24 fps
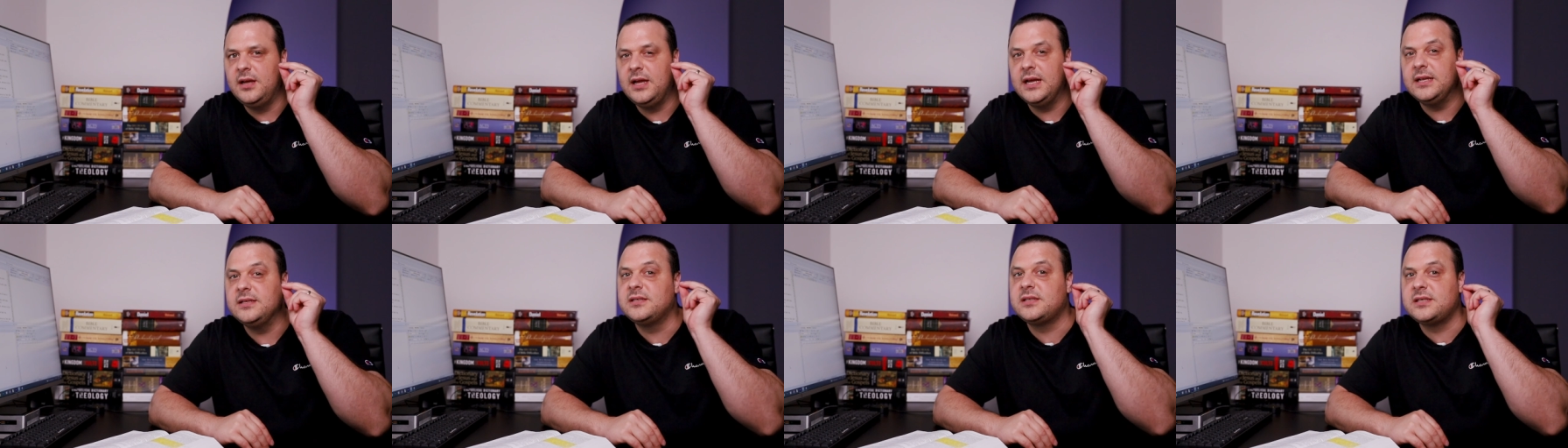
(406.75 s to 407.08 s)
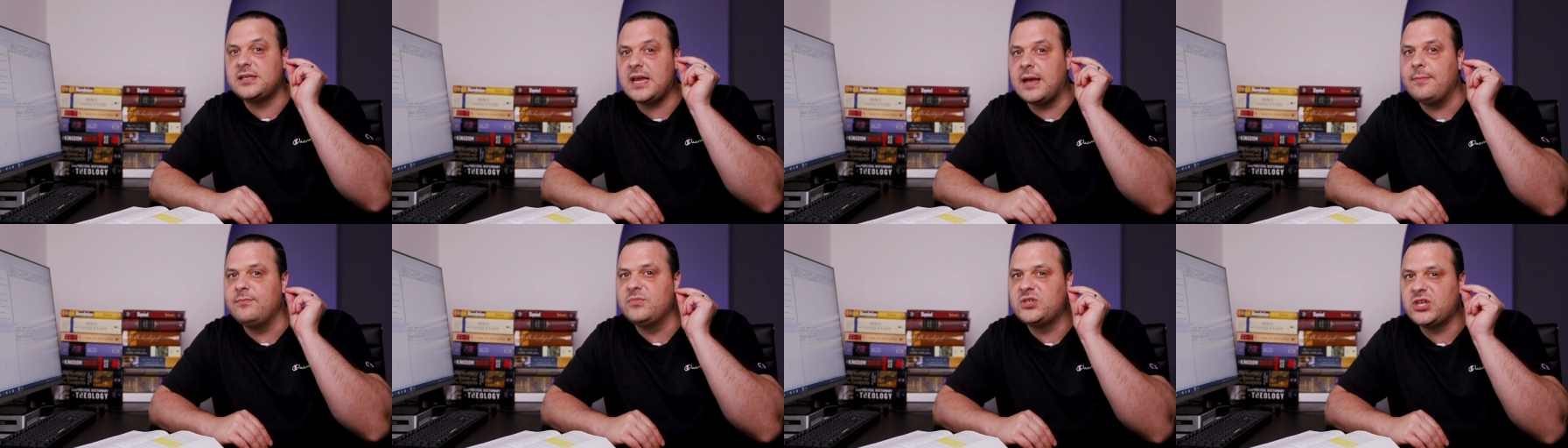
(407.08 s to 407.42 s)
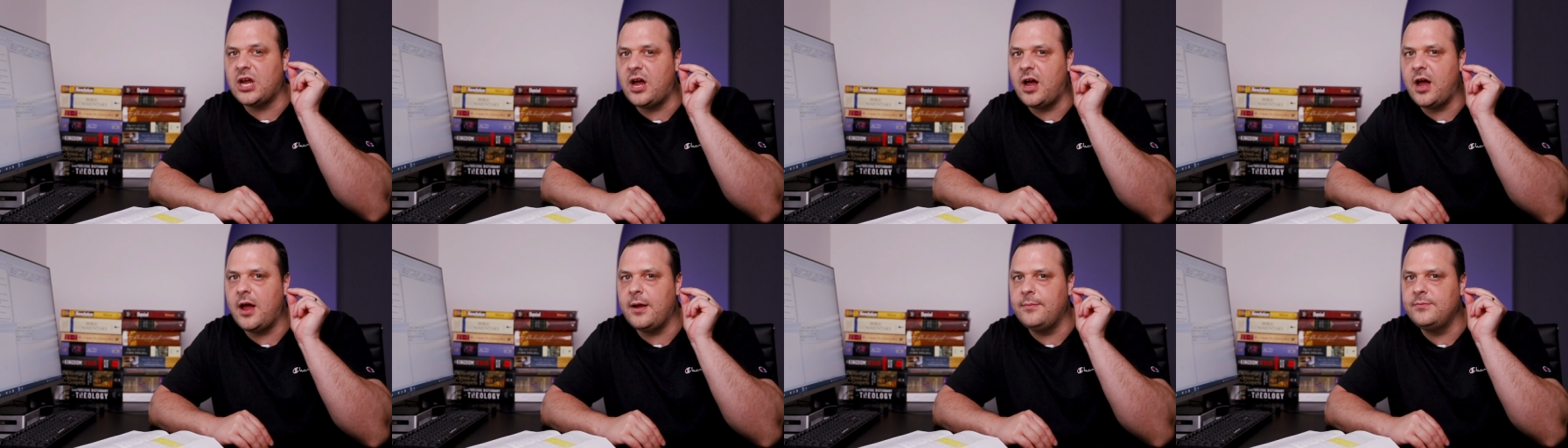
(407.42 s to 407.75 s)
and
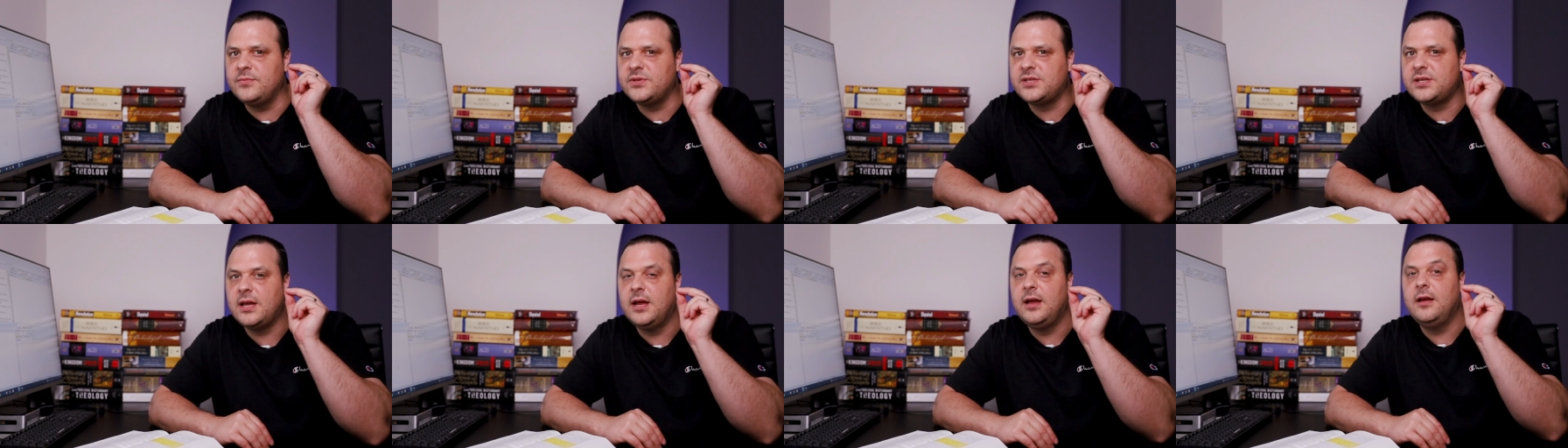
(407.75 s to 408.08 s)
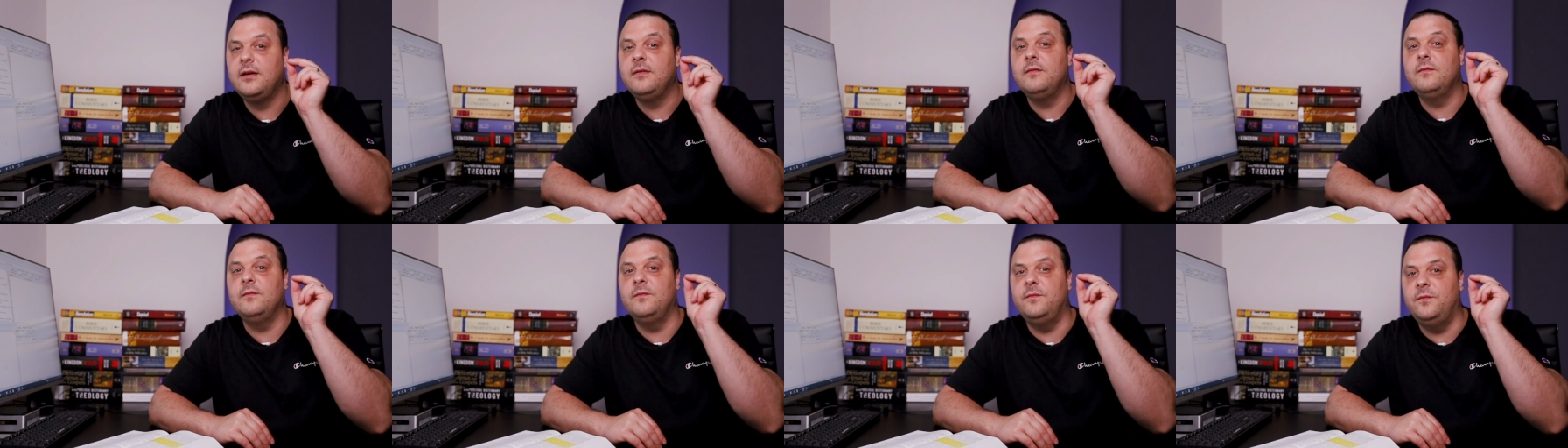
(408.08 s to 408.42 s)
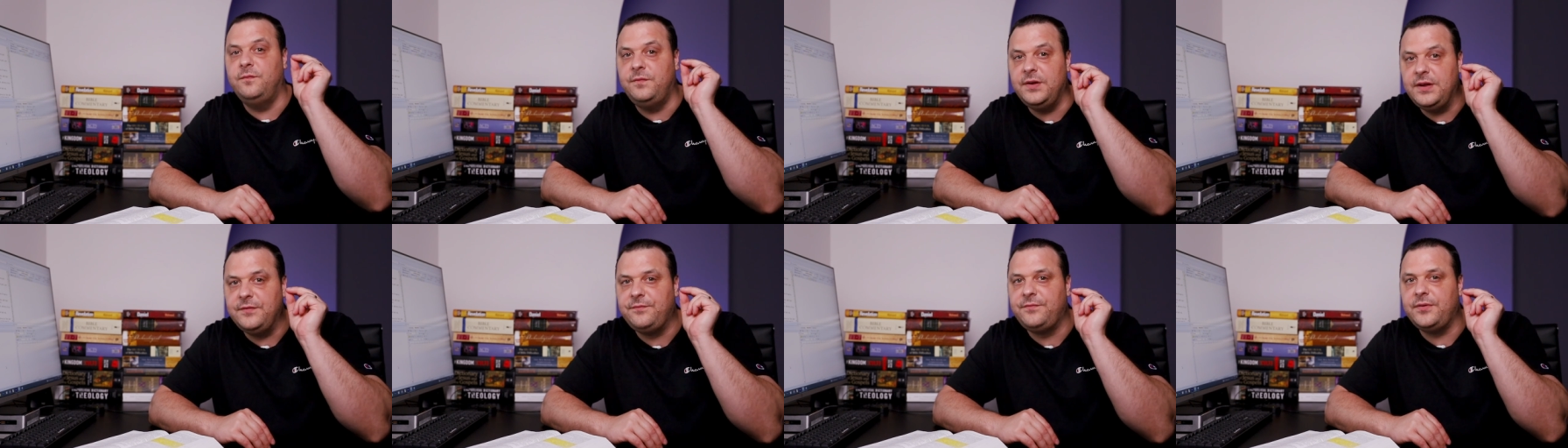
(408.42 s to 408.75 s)
sometimes
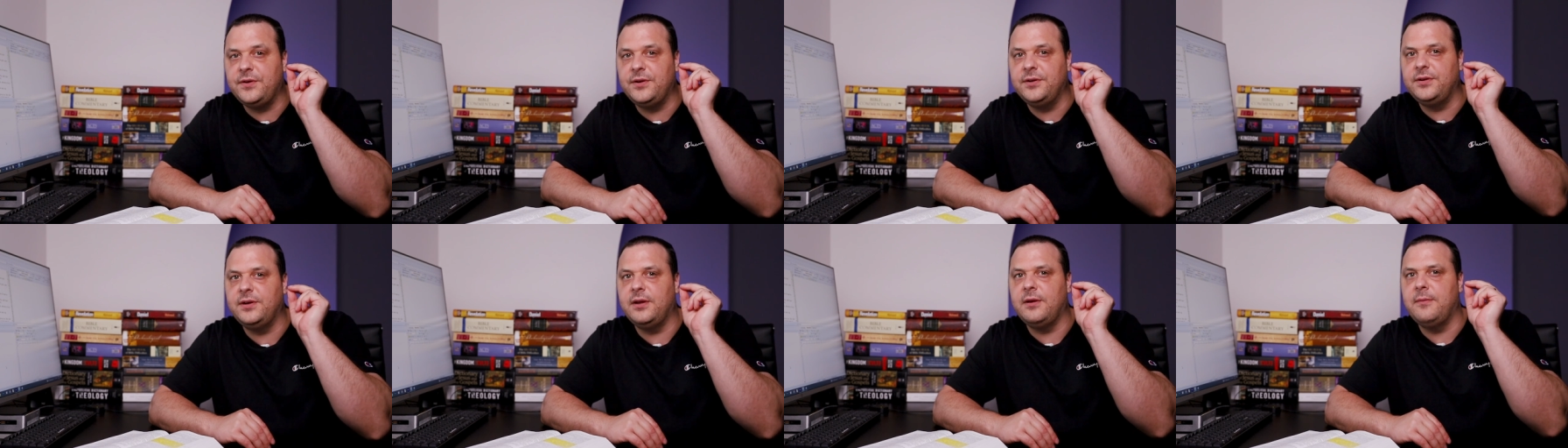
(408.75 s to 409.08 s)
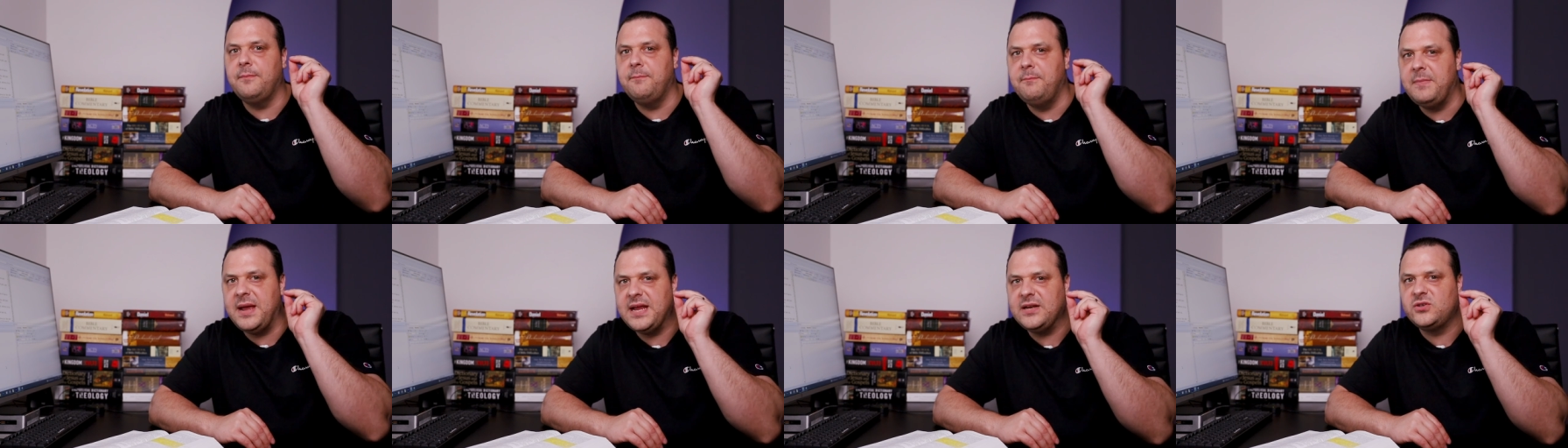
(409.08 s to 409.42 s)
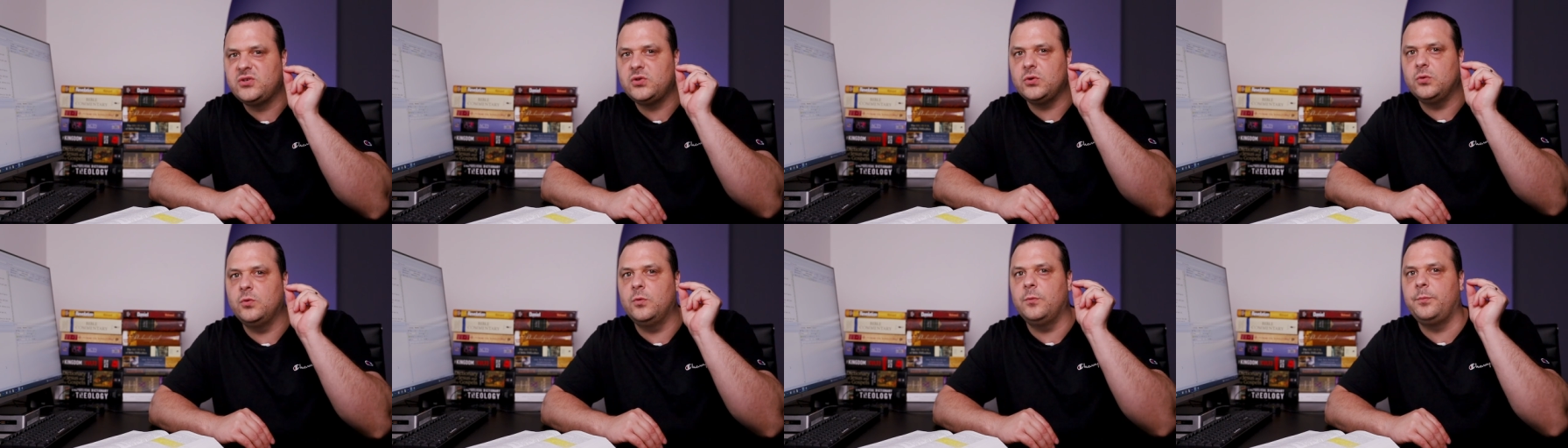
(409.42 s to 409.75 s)
vivid
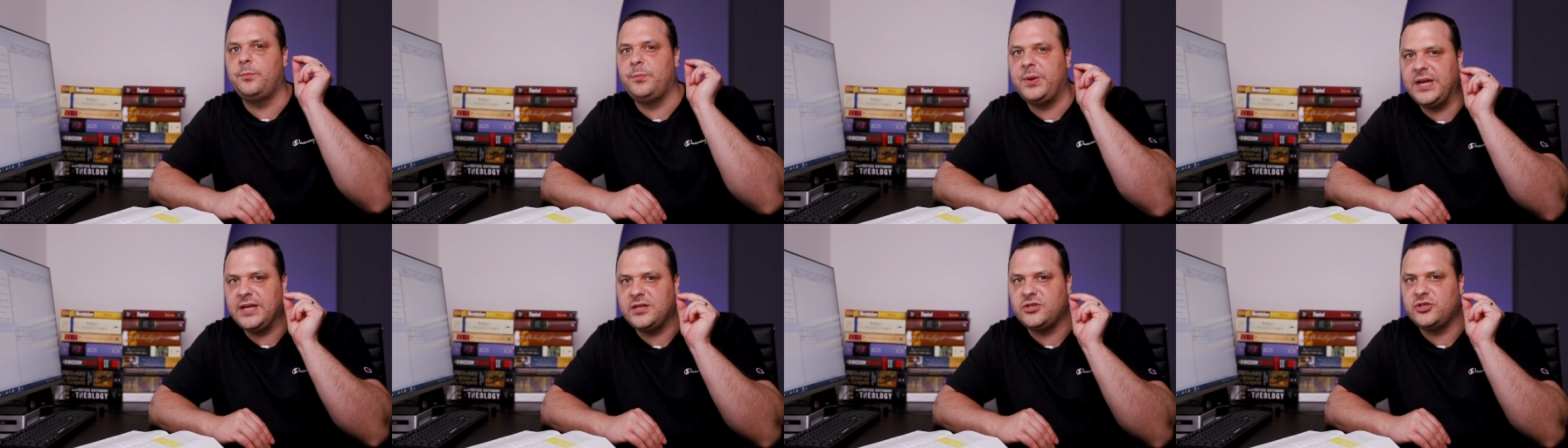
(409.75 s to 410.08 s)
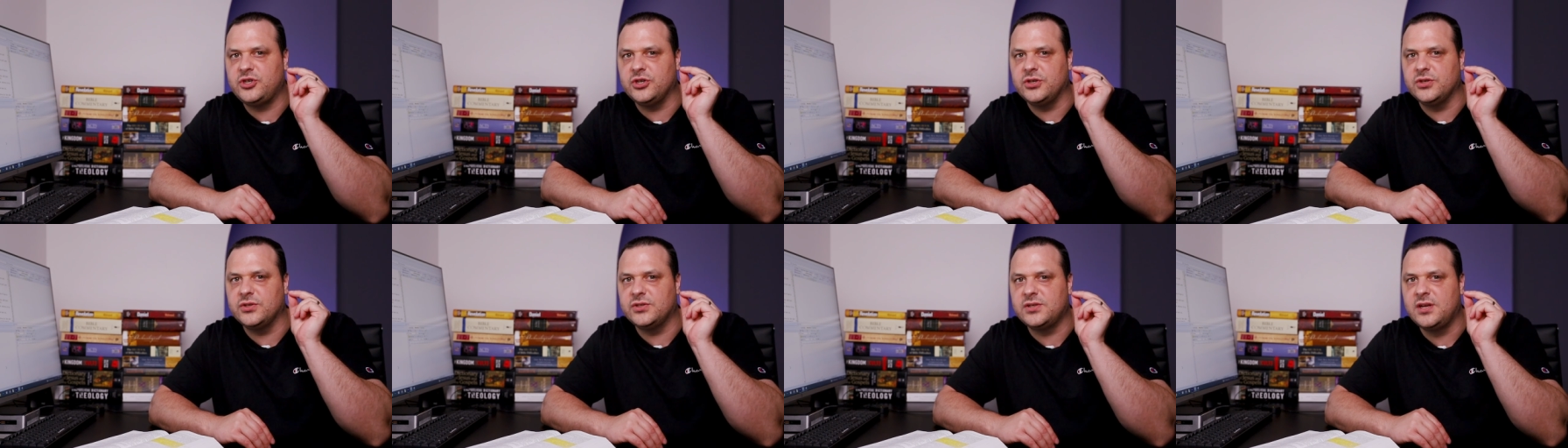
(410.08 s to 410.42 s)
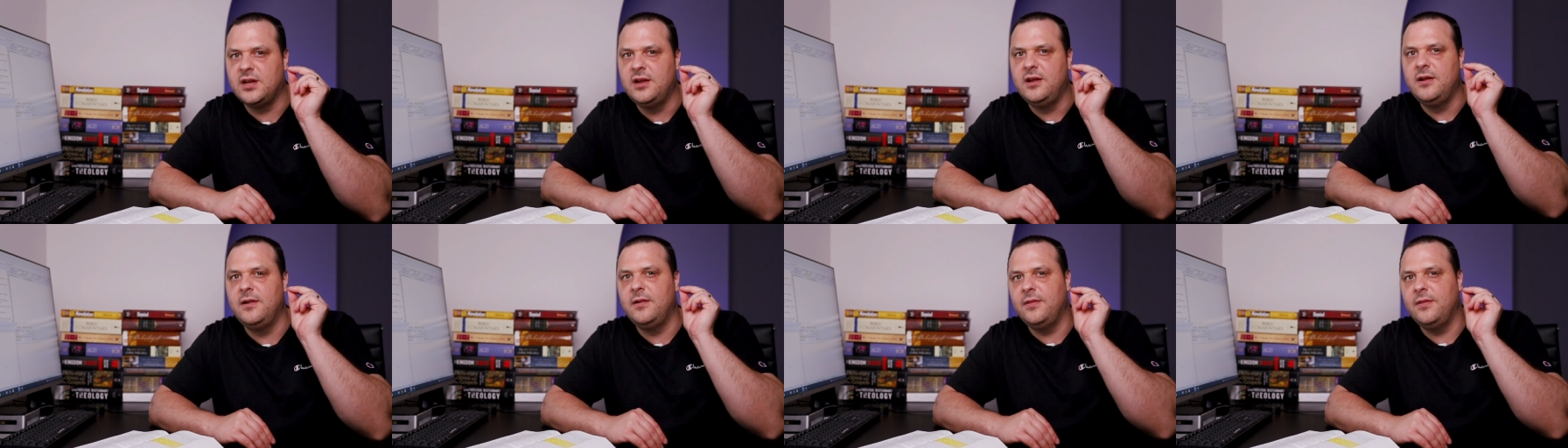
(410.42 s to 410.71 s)
mental pictures.